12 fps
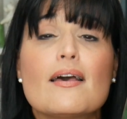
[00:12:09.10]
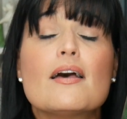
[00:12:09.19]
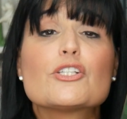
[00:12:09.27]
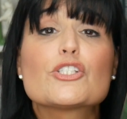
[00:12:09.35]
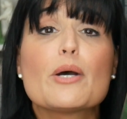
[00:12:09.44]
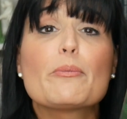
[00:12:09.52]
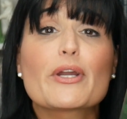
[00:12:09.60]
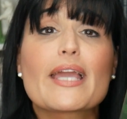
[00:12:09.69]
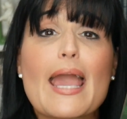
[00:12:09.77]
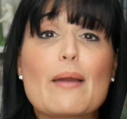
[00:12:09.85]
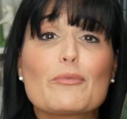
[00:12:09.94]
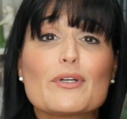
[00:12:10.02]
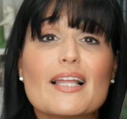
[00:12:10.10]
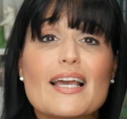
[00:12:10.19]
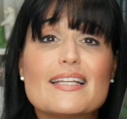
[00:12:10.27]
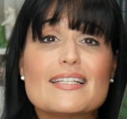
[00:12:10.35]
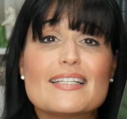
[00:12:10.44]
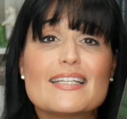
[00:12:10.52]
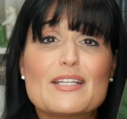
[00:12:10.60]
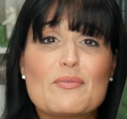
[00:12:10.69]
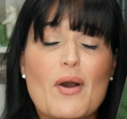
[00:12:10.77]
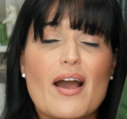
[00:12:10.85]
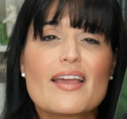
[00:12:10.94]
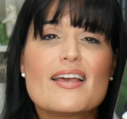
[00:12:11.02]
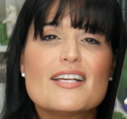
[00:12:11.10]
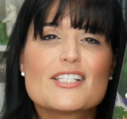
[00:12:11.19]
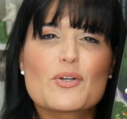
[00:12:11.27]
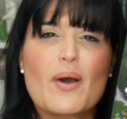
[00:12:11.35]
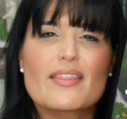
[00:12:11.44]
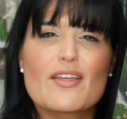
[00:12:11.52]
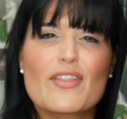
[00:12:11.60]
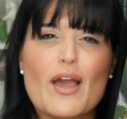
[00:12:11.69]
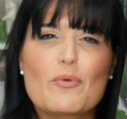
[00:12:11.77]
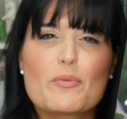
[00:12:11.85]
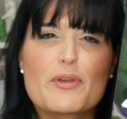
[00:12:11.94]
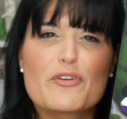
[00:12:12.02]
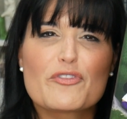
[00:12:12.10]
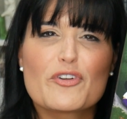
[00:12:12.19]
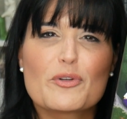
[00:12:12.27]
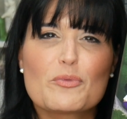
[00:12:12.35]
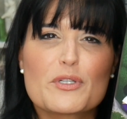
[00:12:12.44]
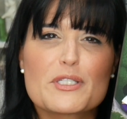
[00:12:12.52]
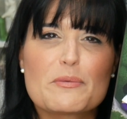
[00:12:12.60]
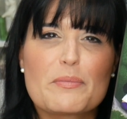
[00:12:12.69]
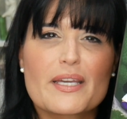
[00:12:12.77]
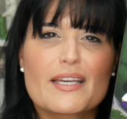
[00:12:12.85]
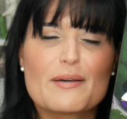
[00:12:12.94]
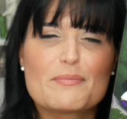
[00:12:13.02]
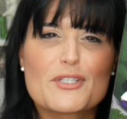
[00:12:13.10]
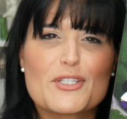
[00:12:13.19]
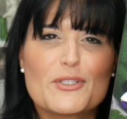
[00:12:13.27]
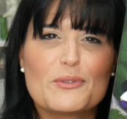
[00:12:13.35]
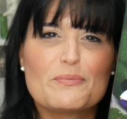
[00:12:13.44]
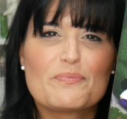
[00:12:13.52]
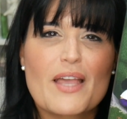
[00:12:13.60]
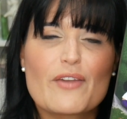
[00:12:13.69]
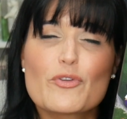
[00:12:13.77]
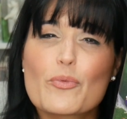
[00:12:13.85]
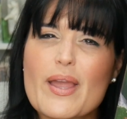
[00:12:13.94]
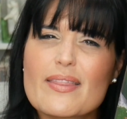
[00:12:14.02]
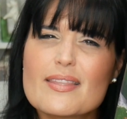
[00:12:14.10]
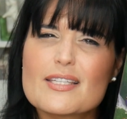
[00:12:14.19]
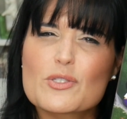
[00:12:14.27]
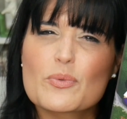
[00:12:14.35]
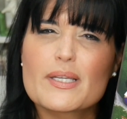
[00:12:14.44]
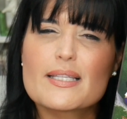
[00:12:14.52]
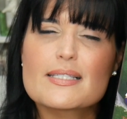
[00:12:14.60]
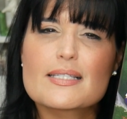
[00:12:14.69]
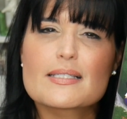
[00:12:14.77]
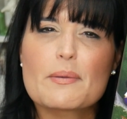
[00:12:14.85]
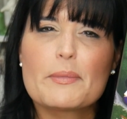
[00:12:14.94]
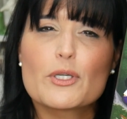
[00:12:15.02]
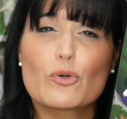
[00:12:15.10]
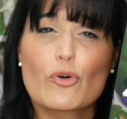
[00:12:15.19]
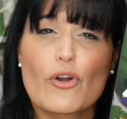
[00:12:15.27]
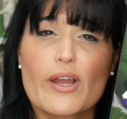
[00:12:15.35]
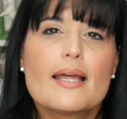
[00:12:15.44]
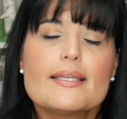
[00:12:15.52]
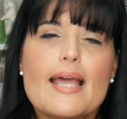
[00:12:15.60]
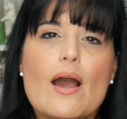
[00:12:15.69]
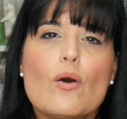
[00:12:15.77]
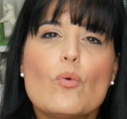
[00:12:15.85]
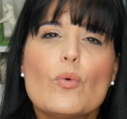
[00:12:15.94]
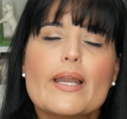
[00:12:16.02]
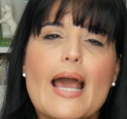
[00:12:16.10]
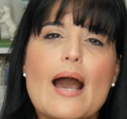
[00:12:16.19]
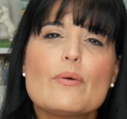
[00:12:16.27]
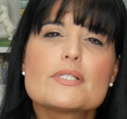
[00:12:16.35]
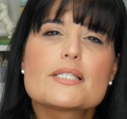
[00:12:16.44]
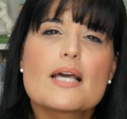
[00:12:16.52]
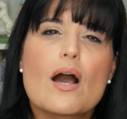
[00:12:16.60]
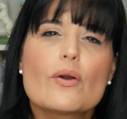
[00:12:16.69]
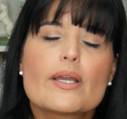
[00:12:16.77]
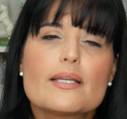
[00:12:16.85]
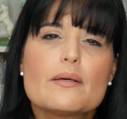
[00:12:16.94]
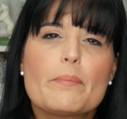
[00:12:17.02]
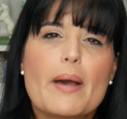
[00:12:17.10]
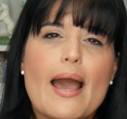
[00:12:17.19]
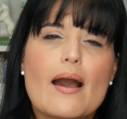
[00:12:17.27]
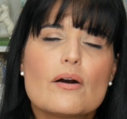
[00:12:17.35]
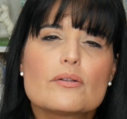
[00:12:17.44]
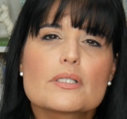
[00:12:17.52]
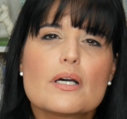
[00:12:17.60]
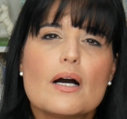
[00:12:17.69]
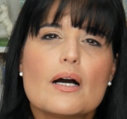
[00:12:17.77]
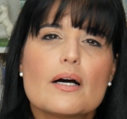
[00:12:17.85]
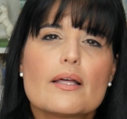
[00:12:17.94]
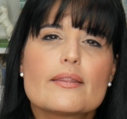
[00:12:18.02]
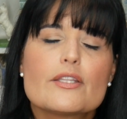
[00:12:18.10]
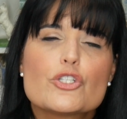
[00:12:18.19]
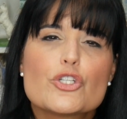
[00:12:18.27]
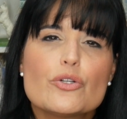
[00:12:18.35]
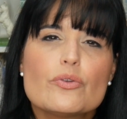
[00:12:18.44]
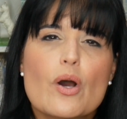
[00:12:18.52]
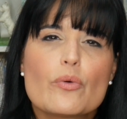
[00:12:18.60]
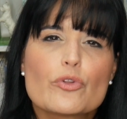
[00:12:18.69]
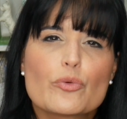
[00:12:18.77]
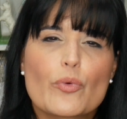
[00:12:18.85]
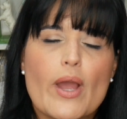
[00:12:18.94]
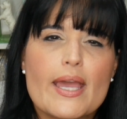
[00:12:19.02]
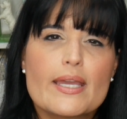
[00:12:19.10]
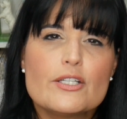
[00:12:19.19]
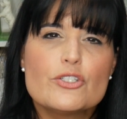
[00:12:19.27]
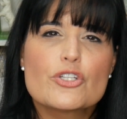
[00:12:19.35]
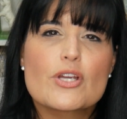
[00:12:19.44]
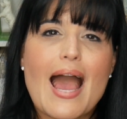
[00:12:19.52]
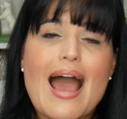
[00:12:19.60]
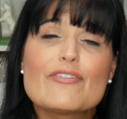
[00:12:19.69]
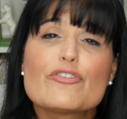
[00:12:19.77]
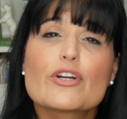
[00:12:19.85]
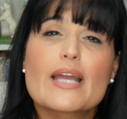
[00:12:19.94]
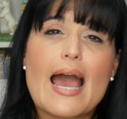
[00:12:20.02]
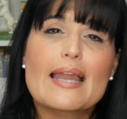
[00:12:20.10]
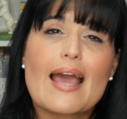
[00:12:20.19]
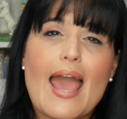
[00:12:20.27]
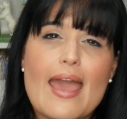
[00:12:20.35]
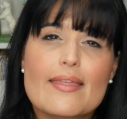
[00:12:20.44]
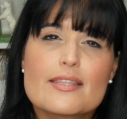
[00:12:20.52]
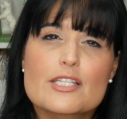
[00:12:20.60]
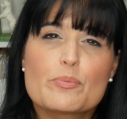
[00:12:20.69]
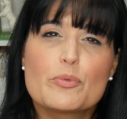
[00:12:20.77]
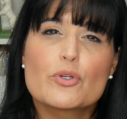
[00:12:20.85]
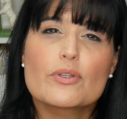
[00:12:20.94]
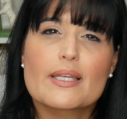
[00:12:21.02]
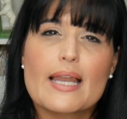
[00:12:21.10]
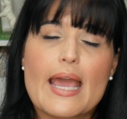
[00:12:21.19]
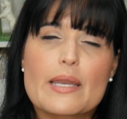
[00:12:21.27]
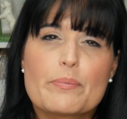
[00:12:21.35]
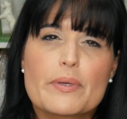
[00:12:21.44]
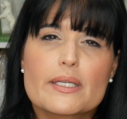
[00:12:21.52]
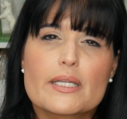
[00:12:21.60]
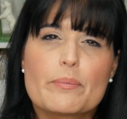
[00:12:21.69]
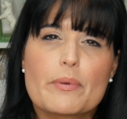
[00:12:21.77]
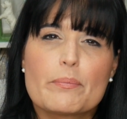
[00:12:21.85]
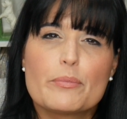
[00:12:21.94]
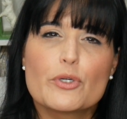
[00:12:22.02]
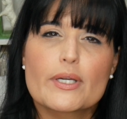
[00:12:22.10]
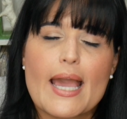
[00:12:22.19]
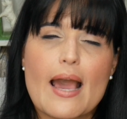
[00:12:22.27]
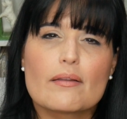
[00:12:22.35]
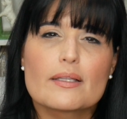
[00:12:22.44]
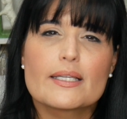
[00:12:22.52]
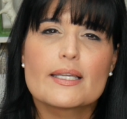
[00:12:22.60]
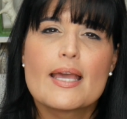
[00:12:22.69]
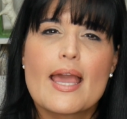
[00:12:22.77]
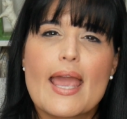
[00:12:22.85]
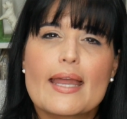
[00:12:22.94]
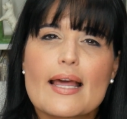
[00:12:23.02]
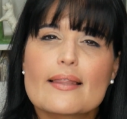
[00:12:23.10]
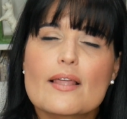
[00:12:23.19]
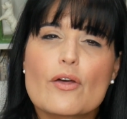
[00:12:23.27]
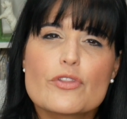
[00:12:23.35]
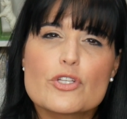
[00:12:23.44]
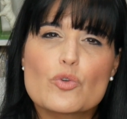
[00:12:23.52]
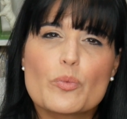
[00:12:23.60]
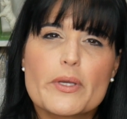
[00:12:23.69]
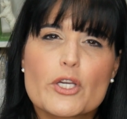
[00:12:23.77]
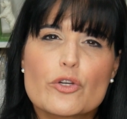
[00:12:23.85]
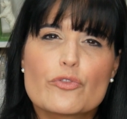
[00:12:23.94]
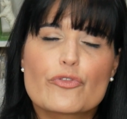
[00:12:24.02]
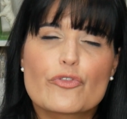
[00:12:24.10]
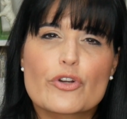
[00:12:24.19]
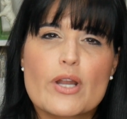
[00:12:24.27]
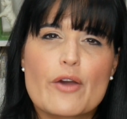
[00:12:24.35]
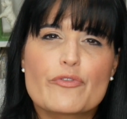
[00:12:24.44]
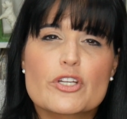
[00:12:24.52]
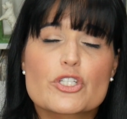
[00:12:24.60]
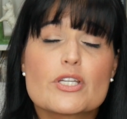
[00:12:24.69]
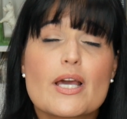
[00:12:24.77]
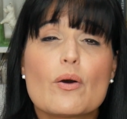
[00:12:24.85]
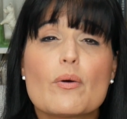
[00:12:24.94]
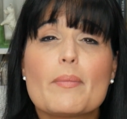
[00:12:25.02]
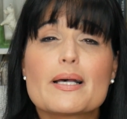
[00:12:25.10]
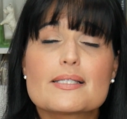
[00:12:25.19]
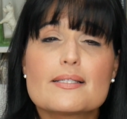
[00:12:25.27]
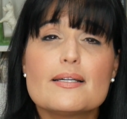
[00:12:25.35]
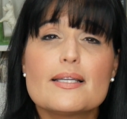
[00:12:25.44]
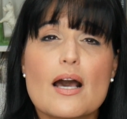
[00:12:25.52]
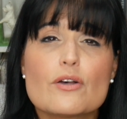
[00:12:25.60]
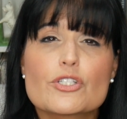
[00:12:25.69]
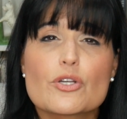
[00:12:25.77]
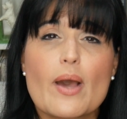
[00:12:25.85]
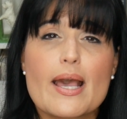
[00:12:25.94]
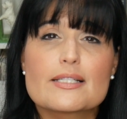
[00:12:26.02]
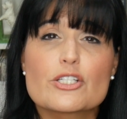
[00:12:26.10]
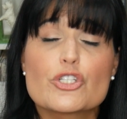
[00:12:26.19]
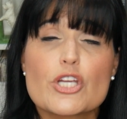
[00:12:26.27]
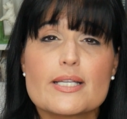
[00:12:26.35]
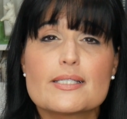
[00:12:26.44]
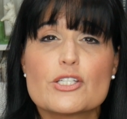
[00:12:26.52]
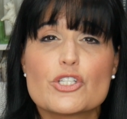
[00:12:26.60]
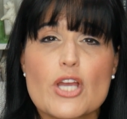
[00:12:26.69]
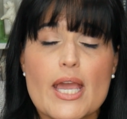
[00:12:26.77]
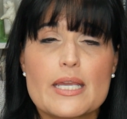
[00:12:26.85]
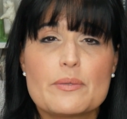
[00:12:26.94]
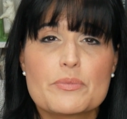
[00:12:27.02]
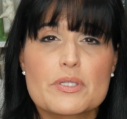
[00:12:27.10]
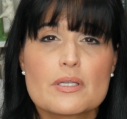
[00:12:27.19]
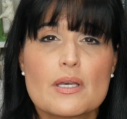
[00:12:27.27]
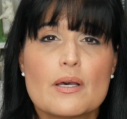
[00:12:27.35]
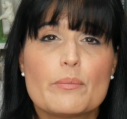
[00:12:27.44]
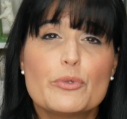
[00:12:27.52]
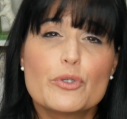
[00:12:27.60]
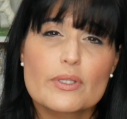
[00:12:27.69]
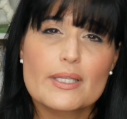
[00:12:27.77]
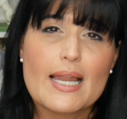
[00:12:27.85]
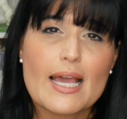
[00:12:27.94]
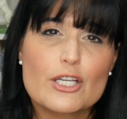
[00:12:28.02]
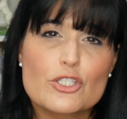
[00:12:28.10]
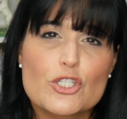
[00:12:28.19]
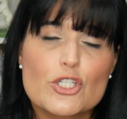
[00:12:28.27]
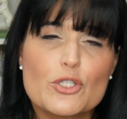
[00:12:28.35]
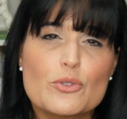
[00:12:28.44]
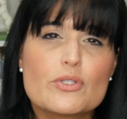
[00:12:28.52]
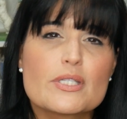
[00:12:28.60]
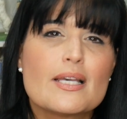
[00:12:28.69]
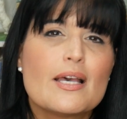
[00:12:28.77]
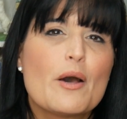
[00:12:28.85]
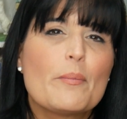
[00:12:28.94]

summer camp related anyway. So I thought that would be a fun one to pick up too. Have you read this one? This is a middle grade. Now, when I was talking about the June on the Range, I forgot I had this book that I had picked up at Book Outlet. And I thought this would be good for nonfiction. Now, my son also has a Jesse James book that I could choose.